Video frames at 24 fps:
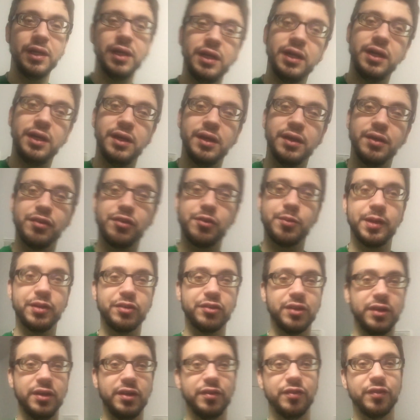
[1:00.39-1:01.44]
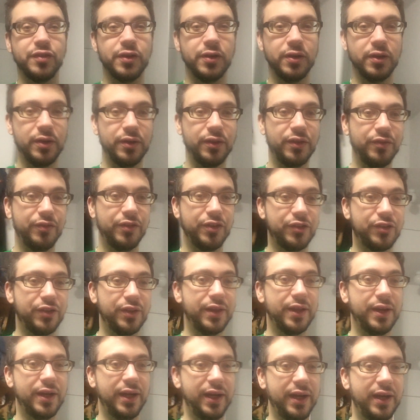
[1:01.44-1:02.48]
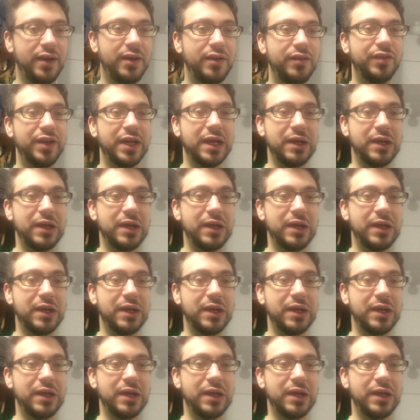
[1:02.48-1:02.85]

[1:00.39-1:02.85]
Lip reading: especially for the vision that I have.